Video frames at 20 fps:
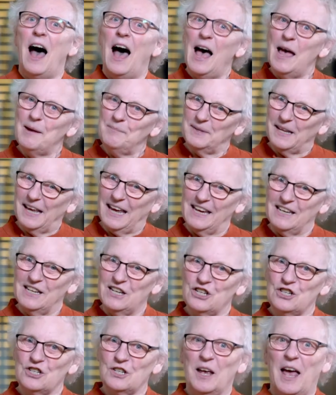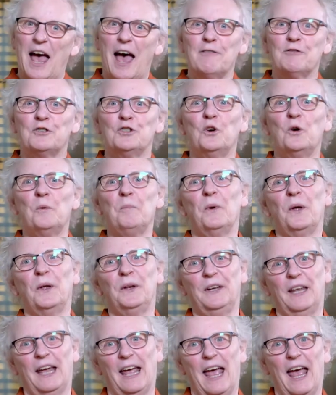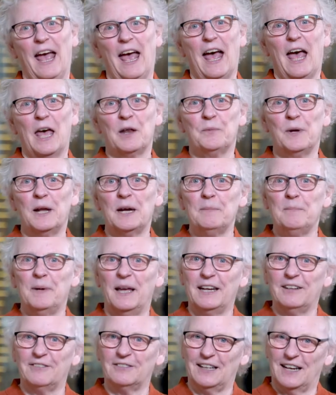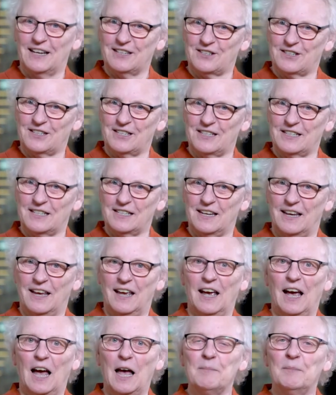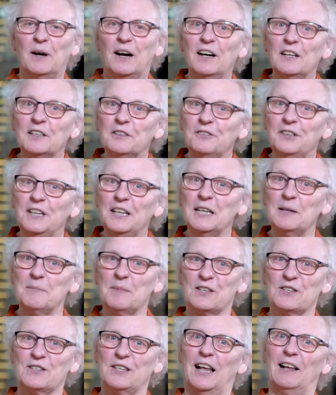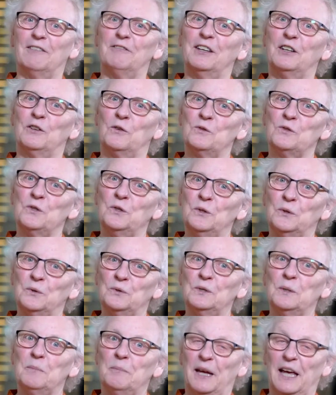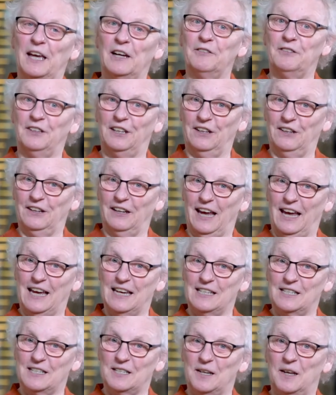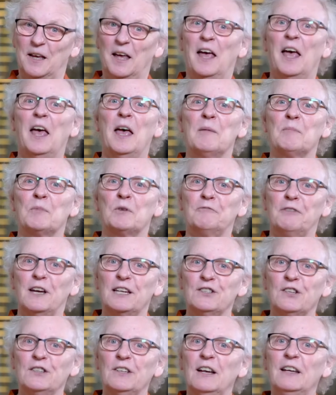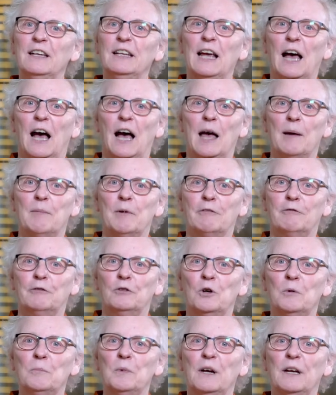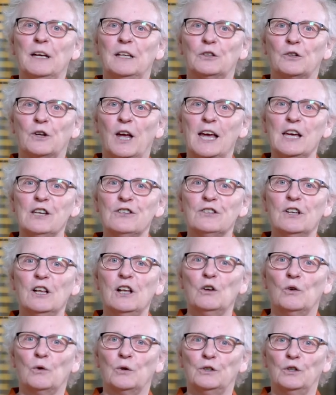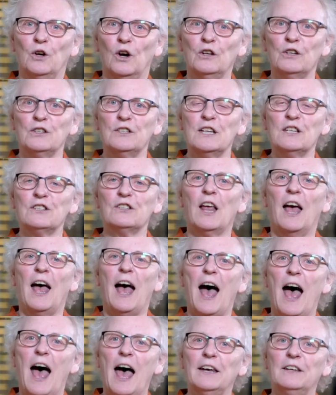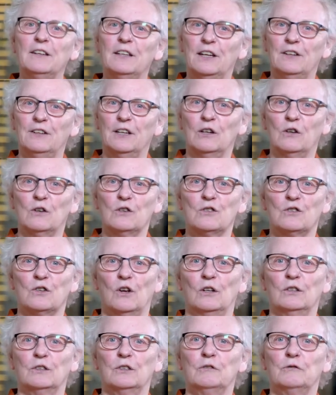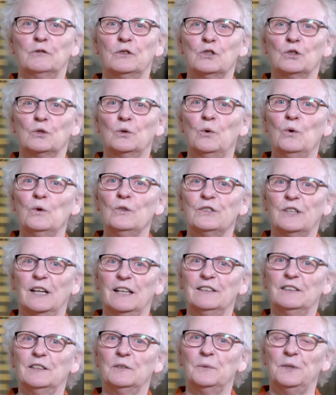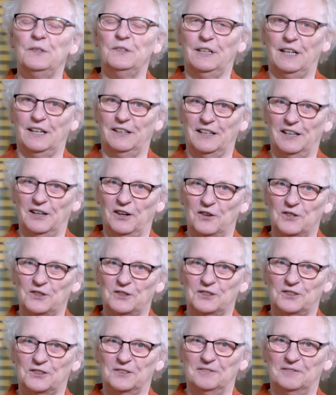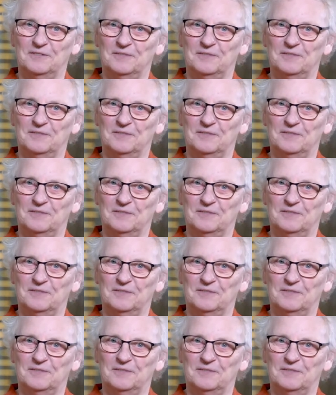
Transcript: I'm Danish, have short blonde hair, and wear a pair of glasses. I'm hard of hearing myself and also use a pair of hearing aids. Professionally, I'm a former educational audiologist and hearing consultant for school children with hearing loss.